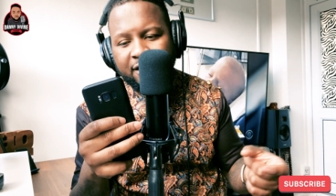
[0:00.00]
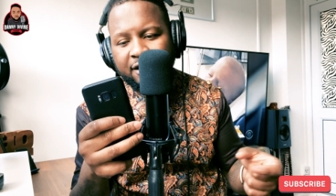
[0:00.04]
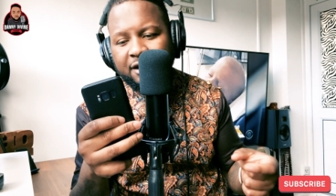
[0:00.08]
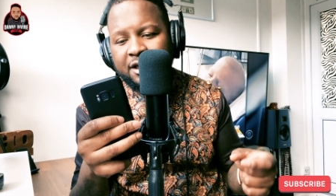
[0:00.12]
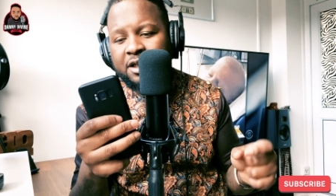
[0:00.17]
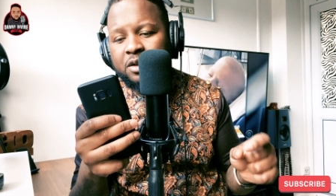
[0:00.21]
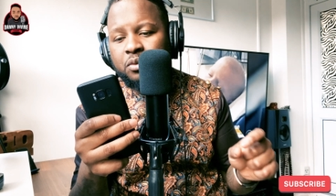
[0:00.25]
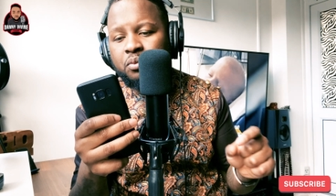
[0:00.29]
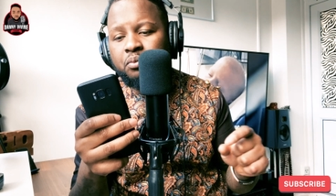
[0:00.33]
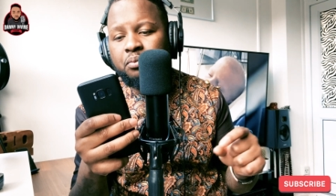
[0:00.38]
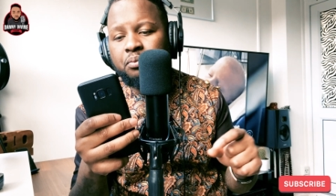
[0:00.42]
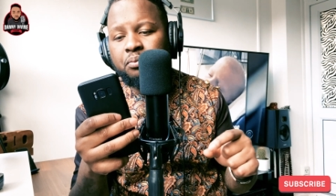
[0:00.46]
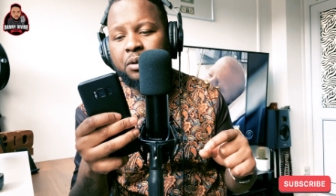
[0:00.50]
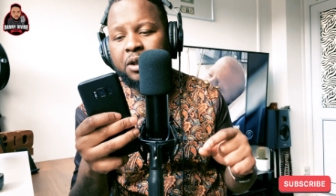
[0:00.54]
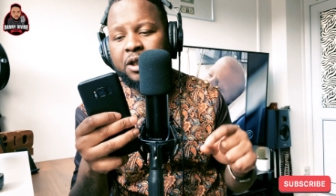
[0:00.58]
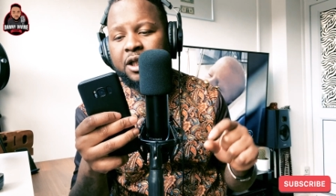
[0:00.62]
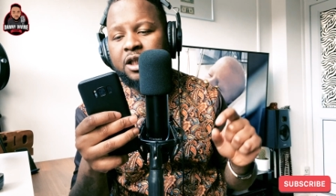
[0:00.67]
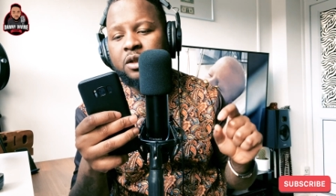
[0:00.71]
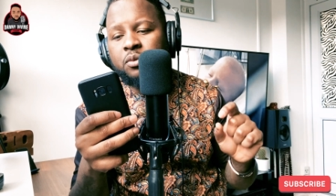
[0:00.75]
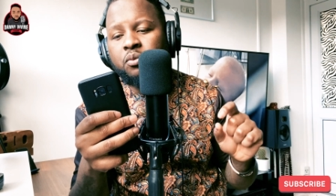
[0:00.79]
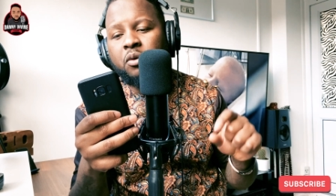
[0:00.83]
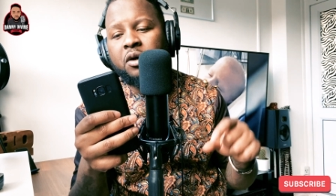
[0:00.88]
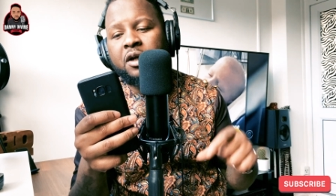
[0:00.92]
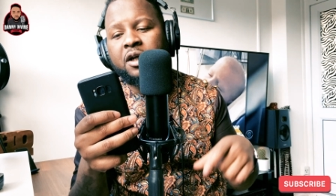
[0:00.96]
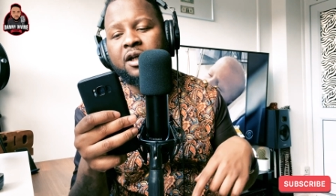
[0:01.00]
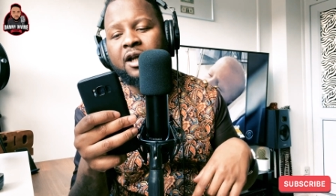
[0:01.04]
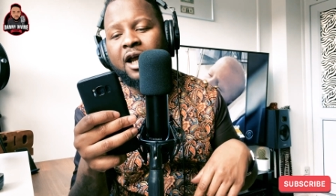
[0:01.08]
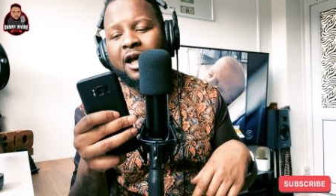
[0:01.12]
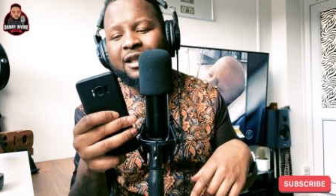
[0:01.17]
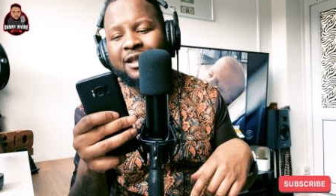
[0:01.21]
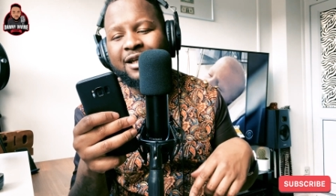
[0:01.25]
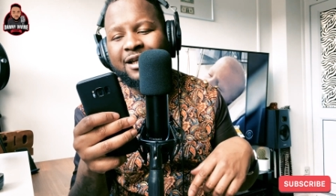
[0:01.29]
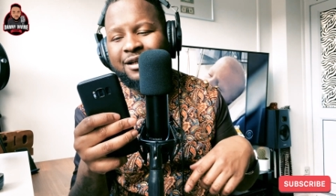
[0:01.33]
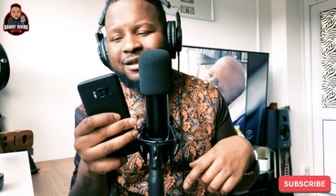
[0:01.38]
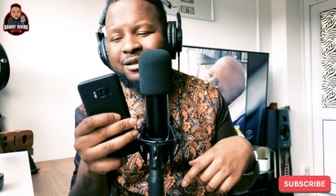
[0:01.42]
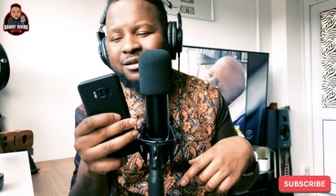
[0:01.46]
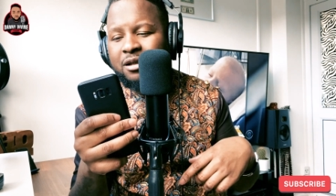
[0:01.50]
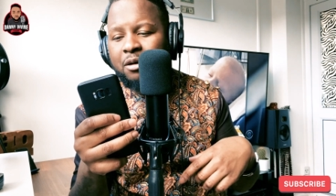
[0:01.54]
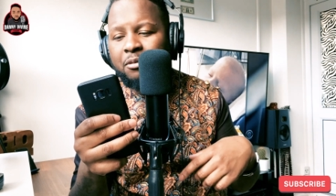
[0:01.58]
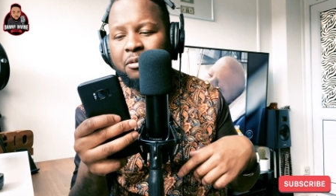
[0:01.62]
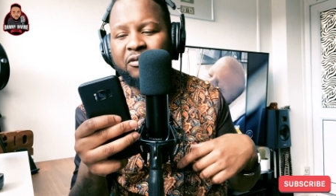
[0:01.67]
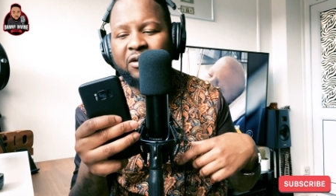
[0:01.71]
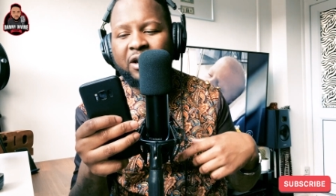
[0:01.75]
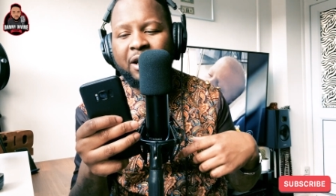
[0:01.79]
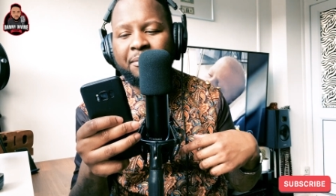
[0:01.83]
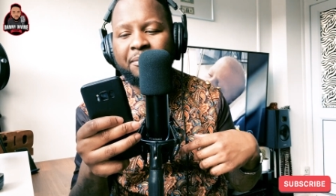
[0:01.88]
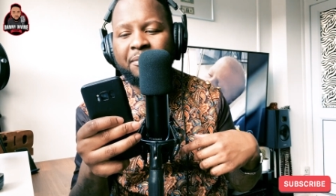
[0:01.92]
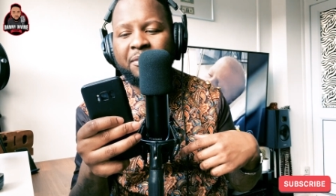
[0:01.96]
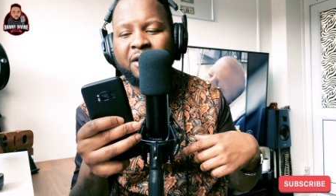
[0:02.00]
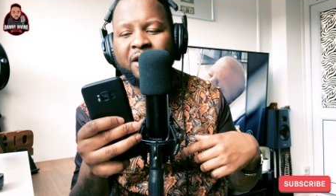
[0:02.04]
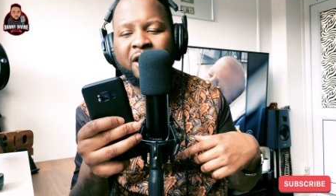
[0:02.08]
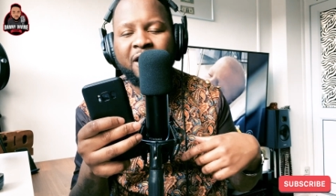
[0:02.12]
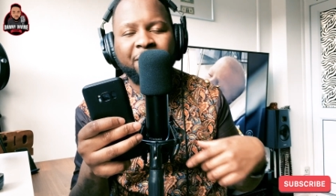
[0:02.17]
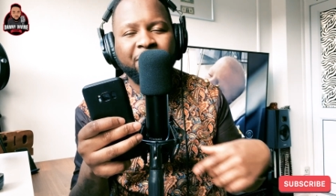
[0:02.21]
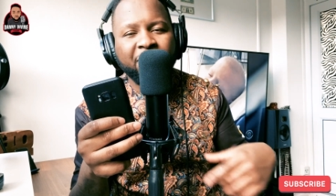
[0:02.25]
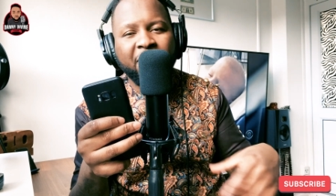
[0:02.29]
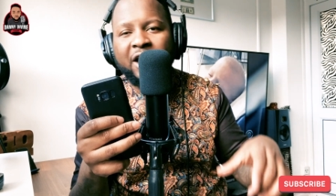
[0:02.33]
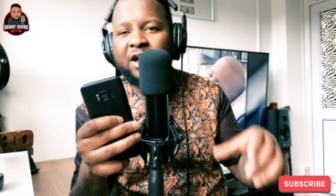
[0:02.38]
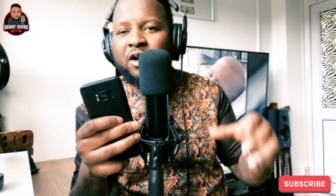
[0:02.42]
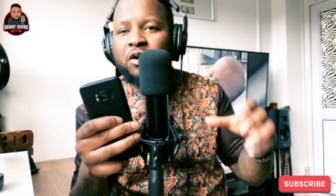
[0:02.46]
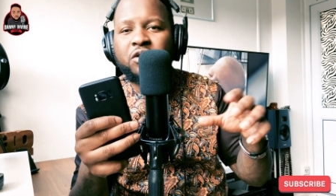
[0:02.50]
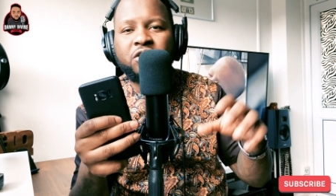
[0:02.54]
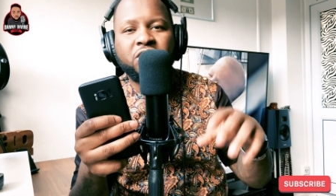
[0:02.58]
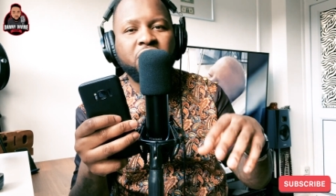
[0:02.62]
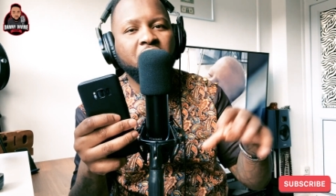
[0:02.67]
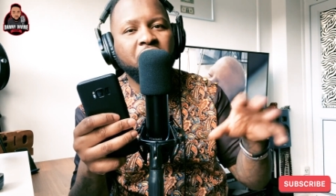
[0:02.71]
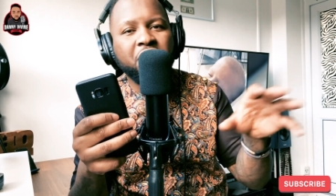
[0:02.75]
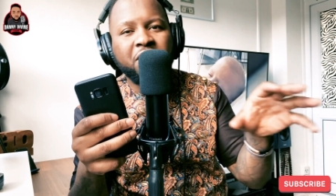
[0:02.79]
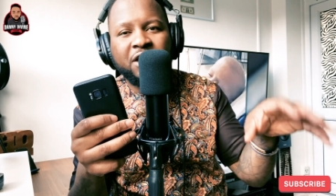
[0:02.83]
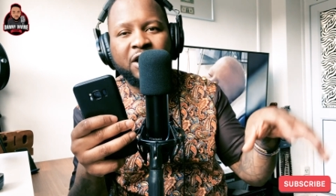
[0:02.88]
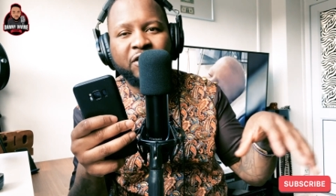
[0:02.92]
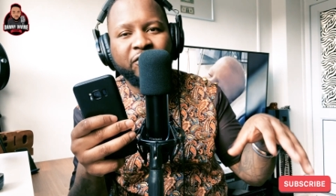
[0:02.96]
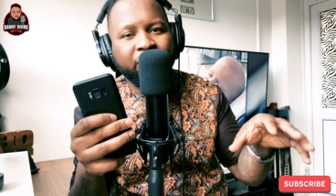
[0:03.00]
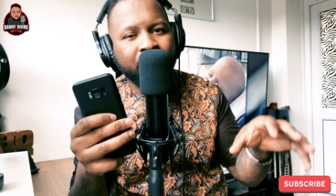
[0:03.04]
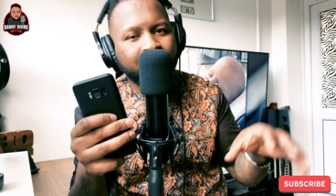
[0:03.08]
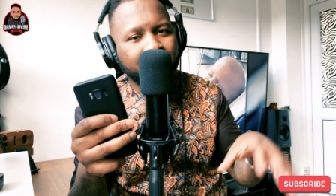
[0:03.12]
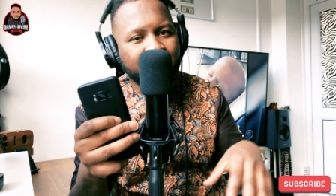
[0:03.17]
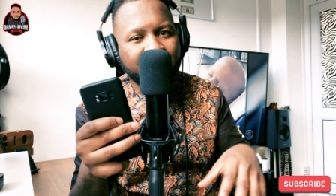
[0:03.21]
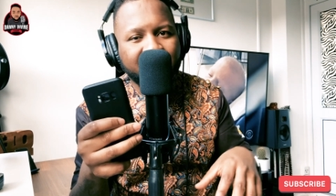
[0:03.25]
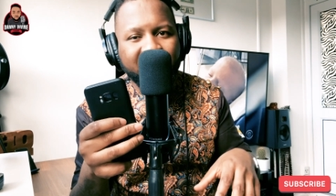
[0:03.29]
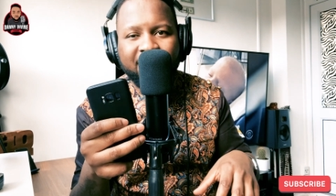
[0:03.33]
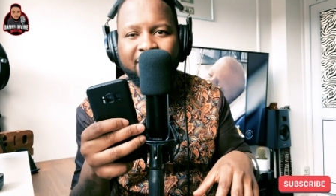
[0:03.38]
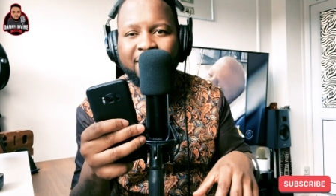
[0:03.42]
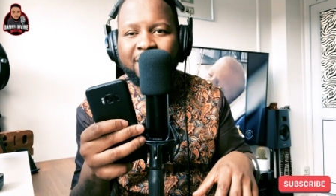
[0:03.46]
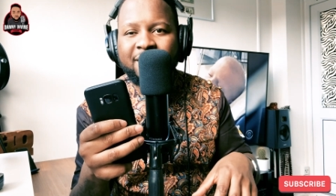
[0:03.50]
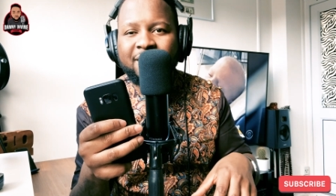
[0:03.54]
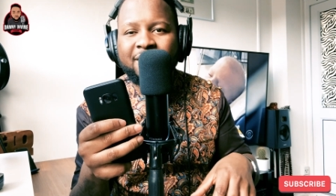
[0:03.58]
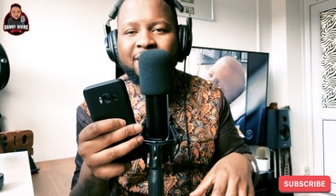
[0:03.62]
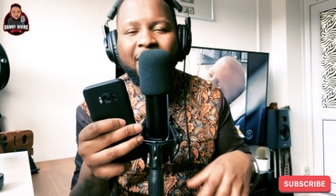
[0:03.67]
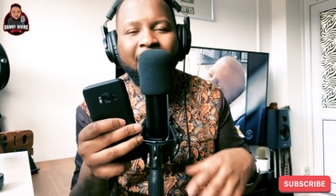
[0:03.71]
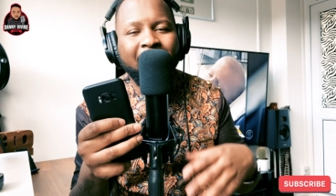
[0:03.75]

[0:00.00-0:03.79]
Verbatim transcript: This but this one, I think some of them they go certain different places.